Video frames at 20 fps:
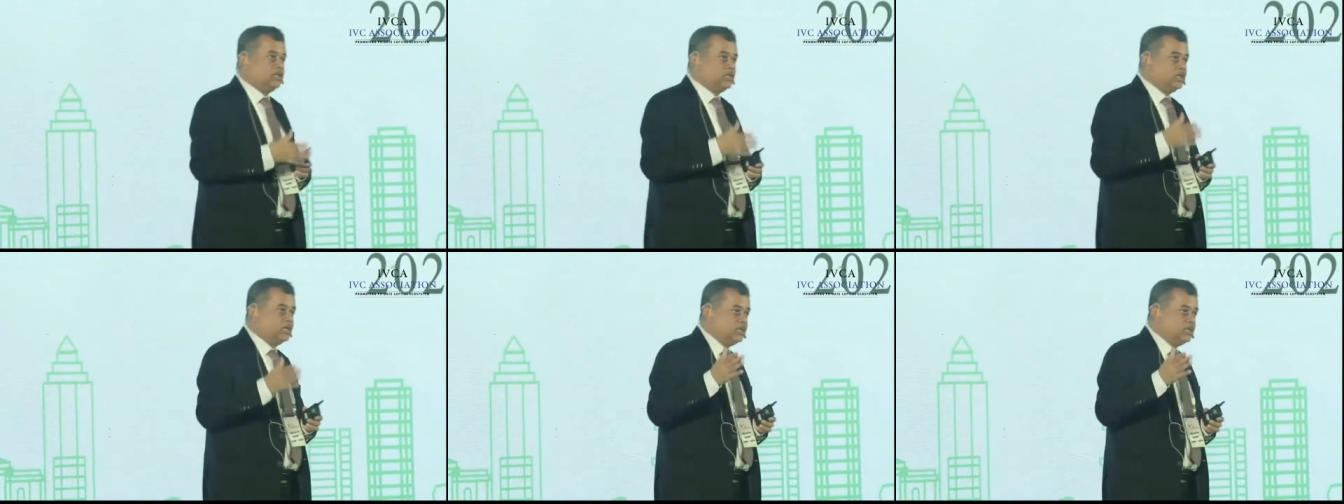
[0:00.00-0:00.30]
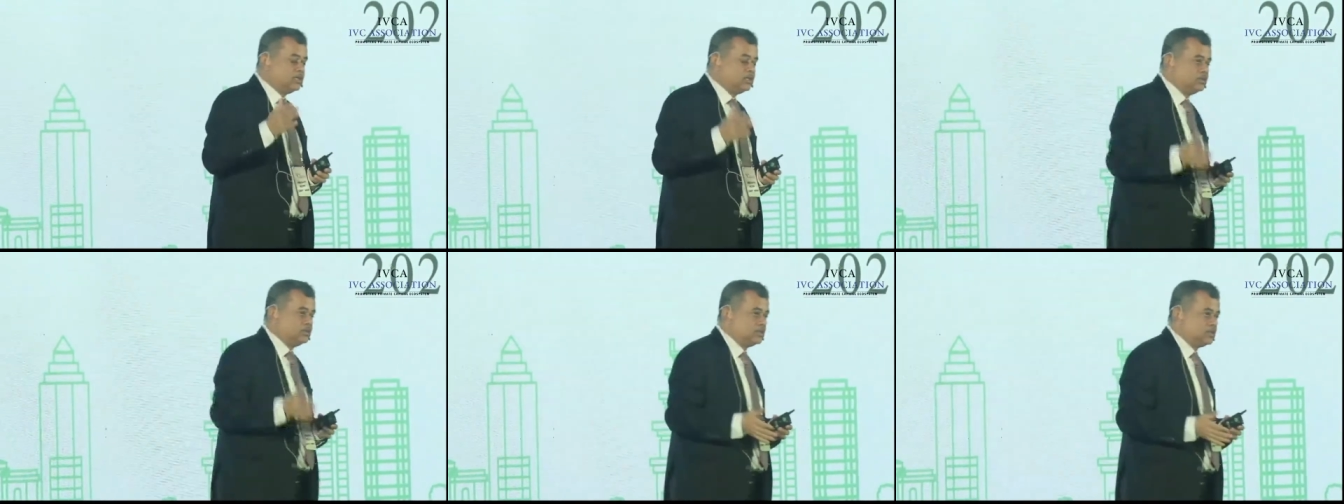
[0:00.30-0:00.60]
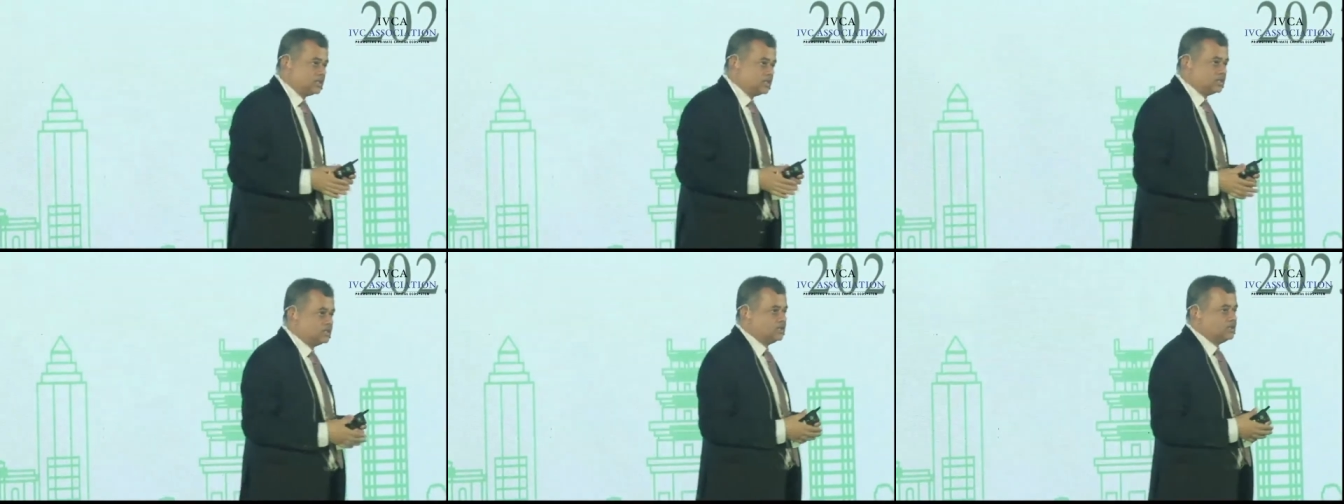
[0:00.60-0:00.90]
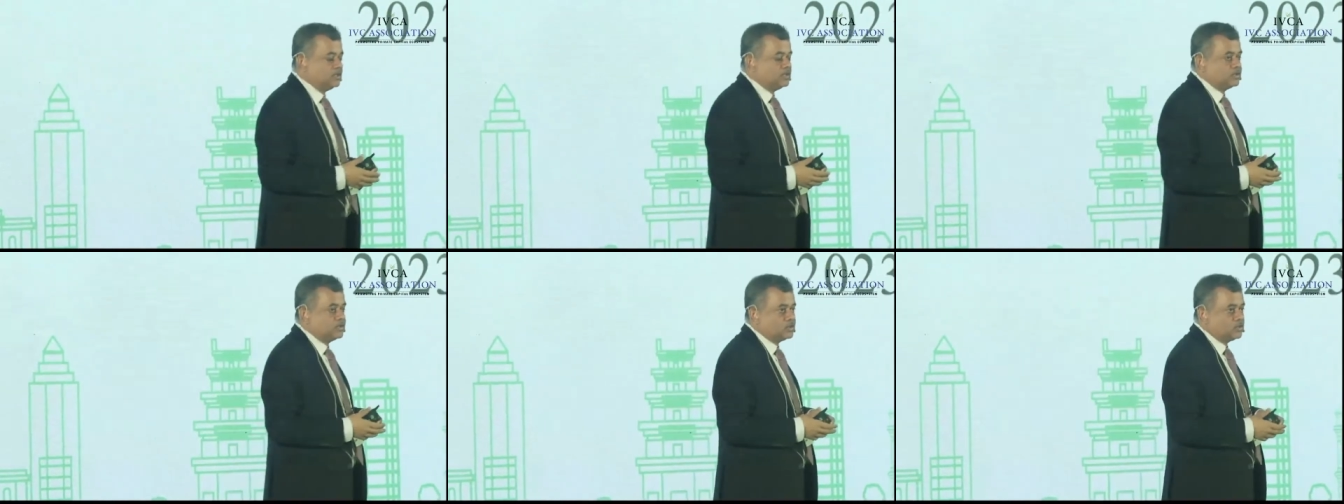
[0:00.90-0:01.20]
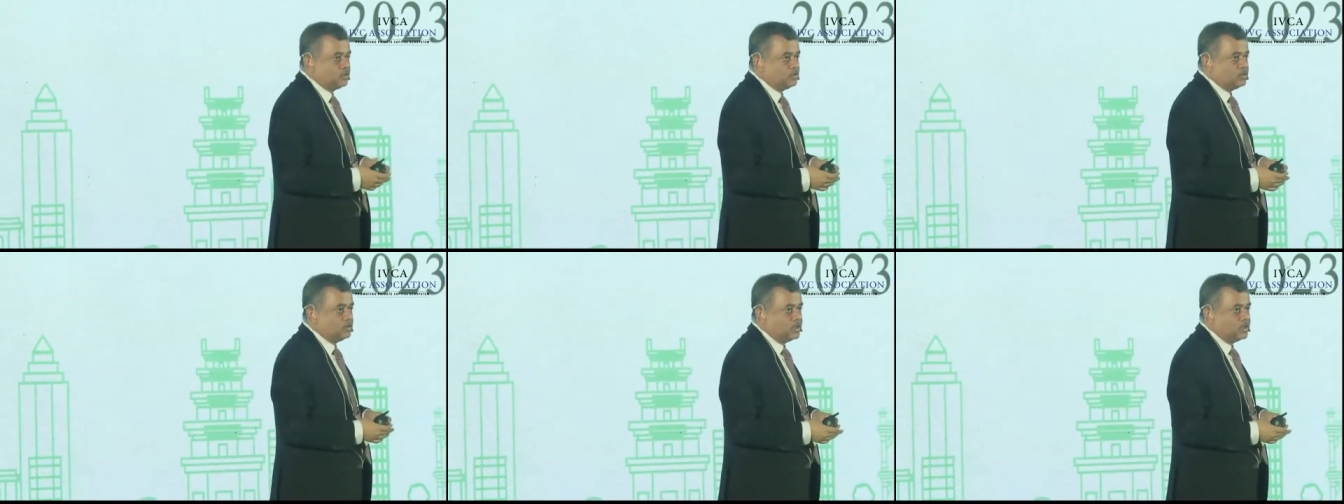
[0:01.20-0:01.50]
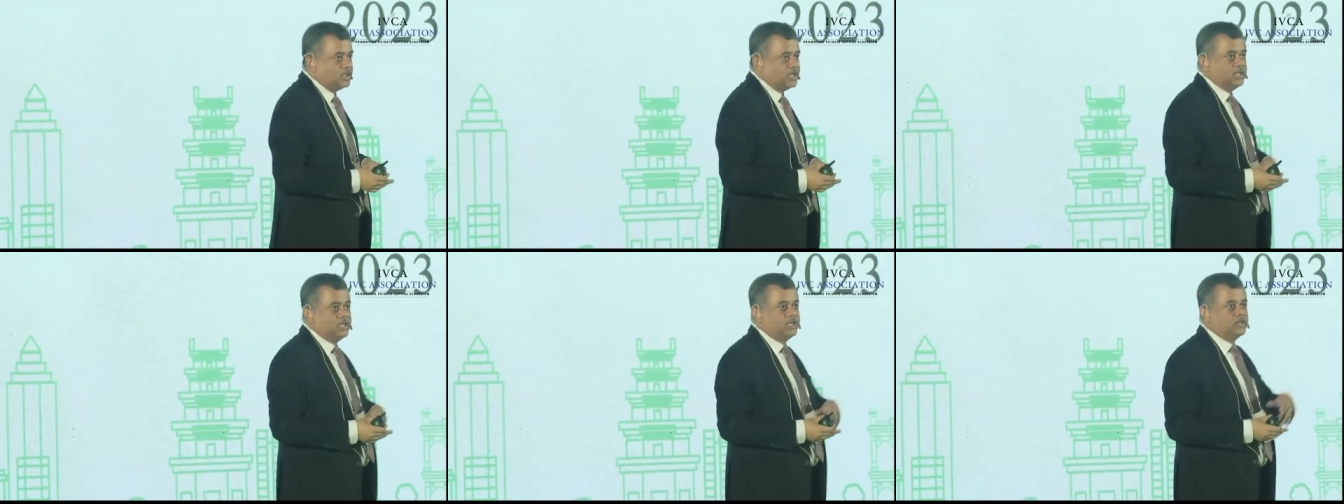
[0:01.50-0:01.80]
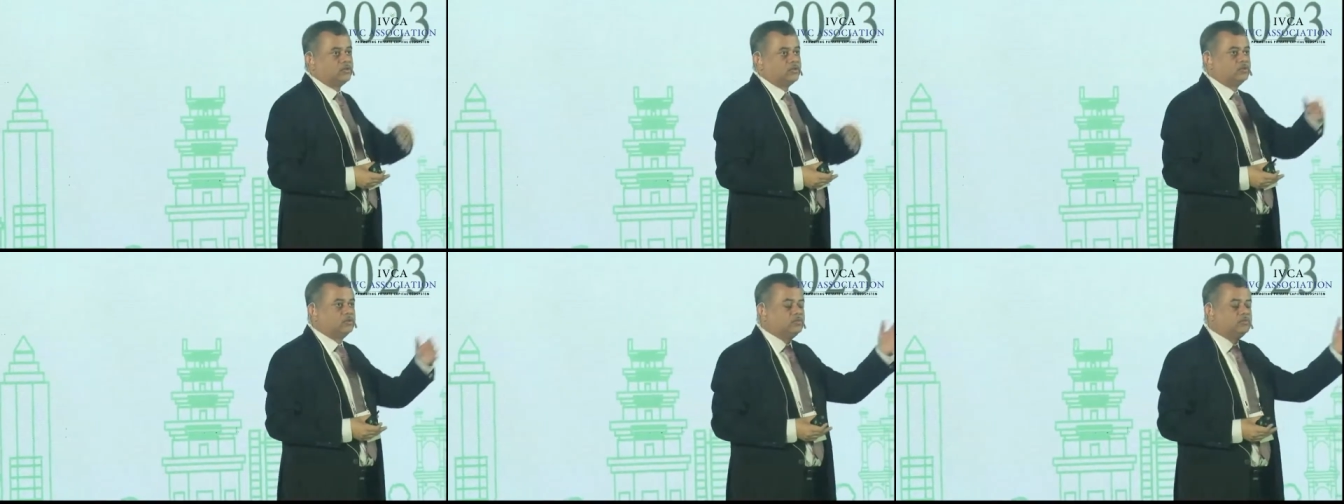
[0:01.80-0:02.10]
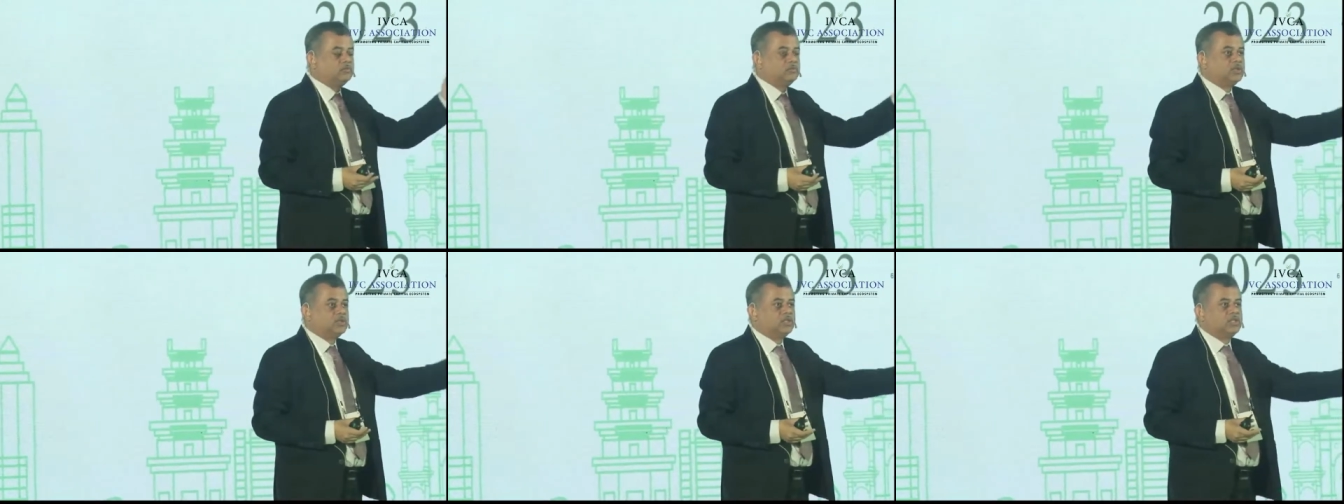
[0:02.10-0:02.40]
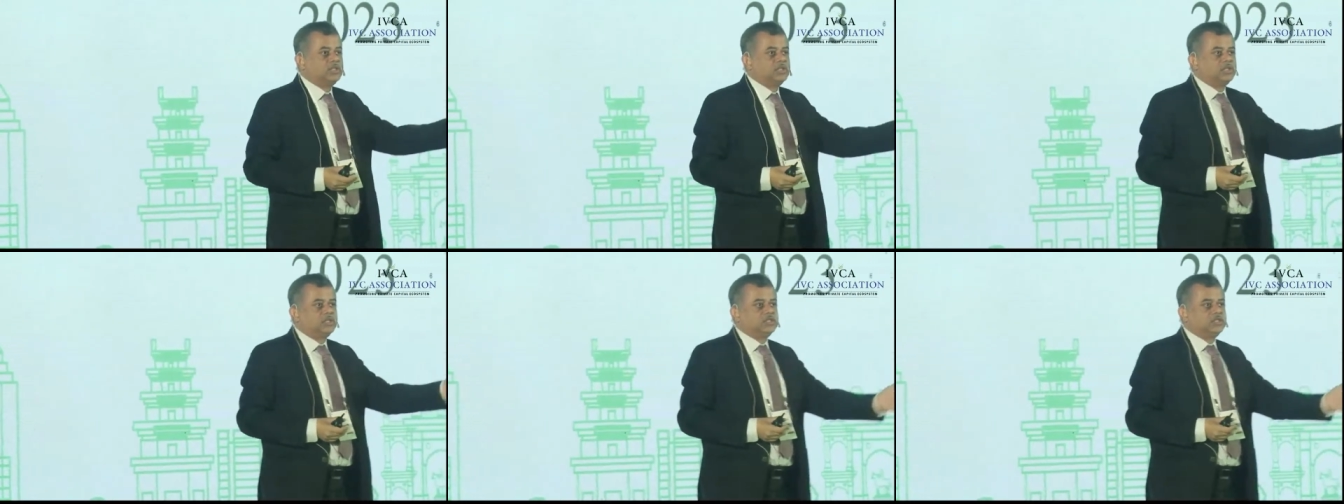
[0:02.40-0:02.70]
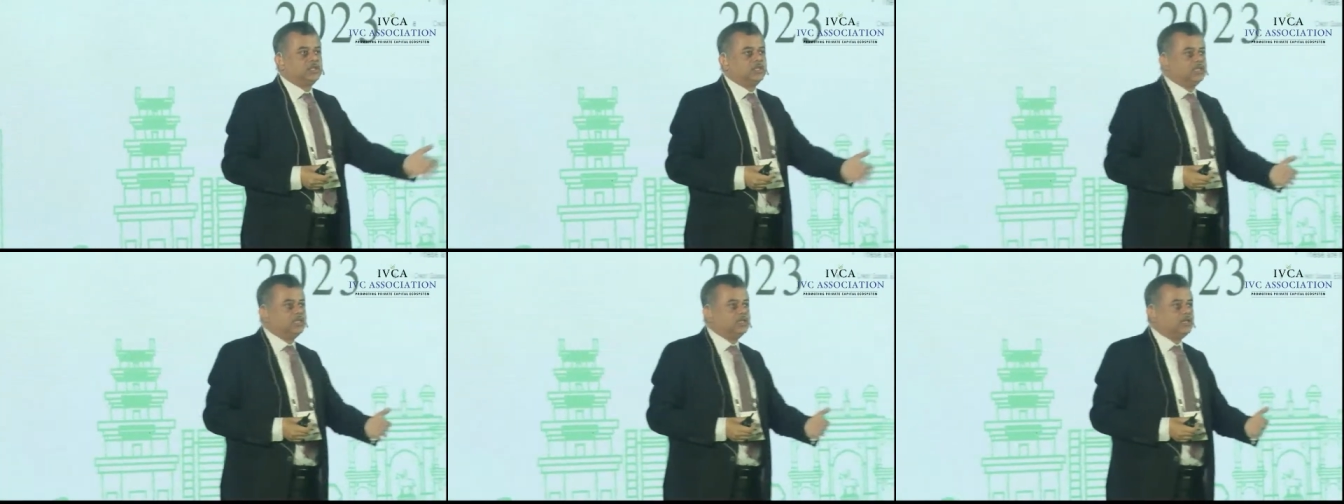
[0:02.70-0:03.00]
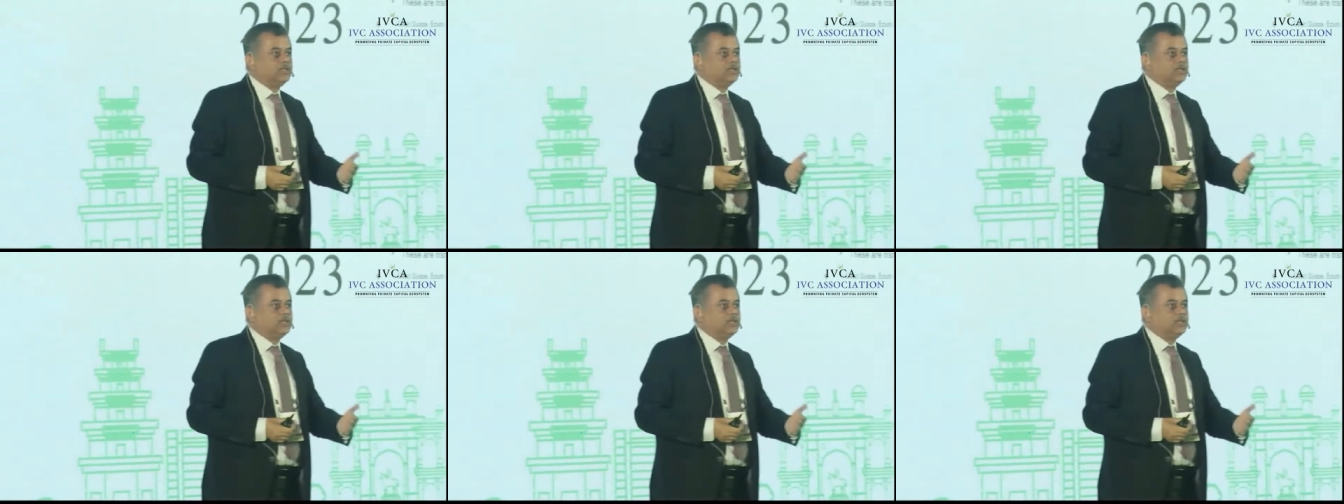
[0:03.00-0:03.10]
then the Ministry of Transport also does the border roads, etc.